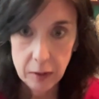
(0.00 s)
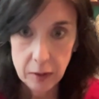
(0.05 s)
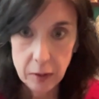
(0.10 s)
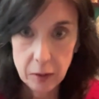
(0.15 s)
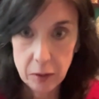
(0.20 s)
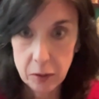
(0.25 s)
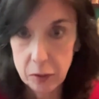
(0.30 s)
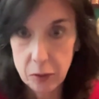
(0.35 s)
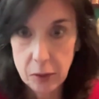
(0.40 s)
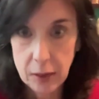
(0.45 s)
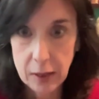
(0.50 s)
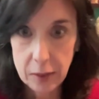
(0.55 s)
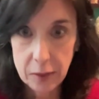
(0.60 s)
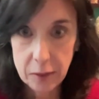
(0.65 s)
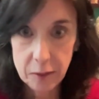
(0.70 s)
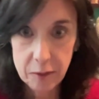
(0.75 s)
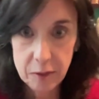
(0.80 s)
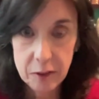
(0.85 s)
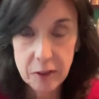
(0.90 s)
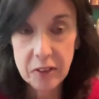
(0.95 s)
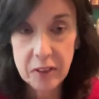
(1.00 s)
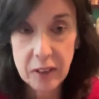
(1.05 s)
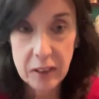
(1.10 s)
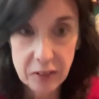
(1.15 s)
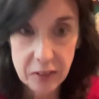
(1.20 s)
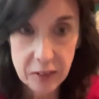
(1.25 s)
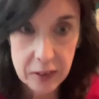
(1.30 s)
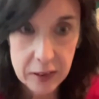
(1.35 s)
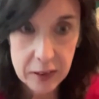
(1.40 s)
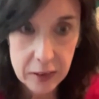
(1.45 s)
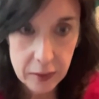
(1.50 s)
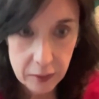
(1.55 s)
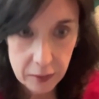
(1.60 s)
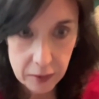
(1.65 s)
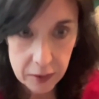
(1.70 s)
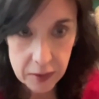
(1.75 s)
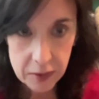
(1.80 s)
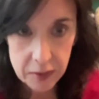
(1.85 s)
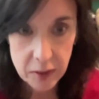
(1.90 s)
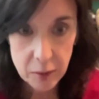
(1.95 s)
Out of necessity
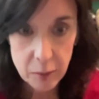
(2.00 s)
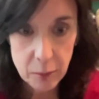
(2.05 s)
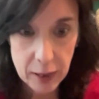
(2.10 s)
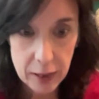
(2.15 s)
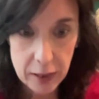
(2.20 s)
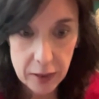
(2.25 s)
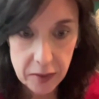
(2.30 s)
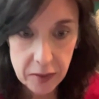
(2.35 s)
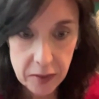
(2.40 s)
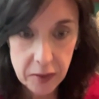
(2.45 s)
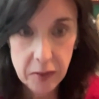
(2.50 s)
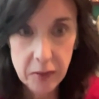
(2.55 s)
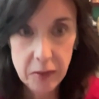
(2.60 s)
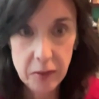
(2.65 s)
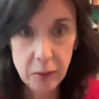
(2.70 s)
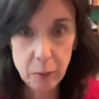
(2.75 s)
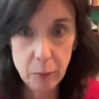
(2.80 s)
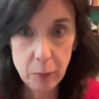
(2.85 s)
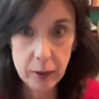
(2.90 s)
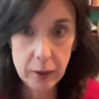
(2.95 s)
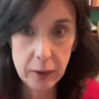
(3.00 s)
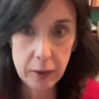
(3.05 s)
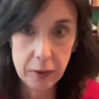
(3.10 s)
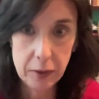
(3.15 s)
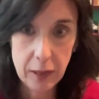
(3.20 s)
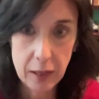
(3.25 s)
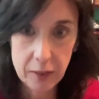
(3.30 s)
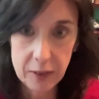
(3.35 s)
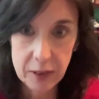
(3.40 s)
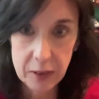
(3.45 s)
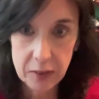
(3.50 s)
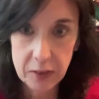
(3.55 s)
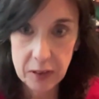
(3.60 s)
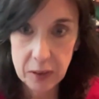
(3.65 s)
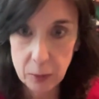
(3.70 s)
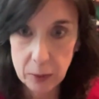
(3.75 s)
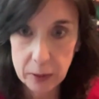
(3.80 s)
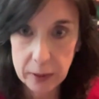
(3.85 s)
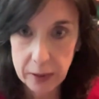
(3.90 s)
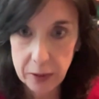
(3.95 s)
in some cases, but having
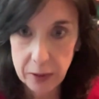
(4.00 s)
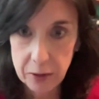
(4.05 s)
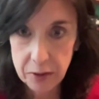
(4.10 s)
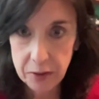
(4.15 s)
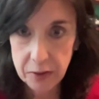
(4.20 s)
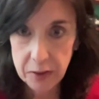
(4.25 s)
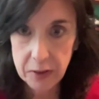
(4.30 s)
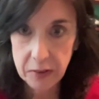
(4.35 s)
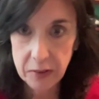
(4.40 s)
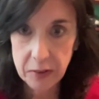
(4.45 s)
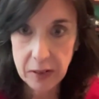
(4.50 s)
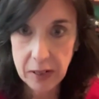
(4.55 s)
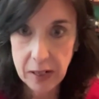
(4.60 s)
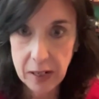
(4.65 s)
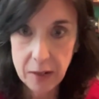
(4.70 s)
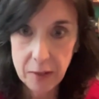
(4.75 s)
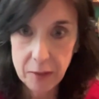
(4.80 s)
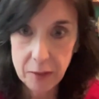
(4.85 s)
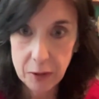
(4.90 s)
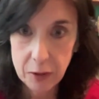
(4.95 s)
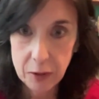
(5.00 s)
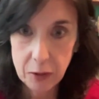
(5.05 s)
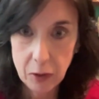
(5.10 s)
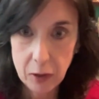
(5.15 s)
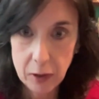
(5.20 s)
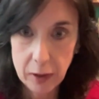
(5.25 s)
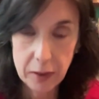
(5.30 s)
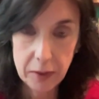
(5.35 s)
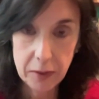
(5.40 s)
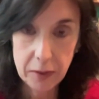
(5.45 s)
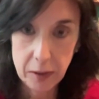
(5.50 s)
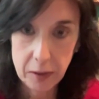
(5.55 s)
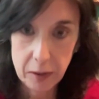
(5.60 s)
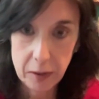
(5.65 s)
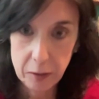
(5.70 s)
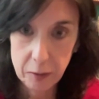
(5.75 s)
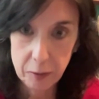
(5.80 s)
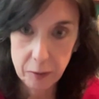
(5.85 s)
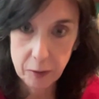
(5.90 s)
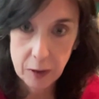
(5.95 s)
secret agencies that have a lot
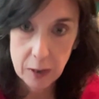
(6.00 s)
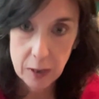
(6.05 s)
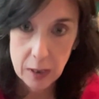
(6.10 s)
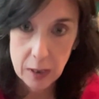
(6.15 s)
of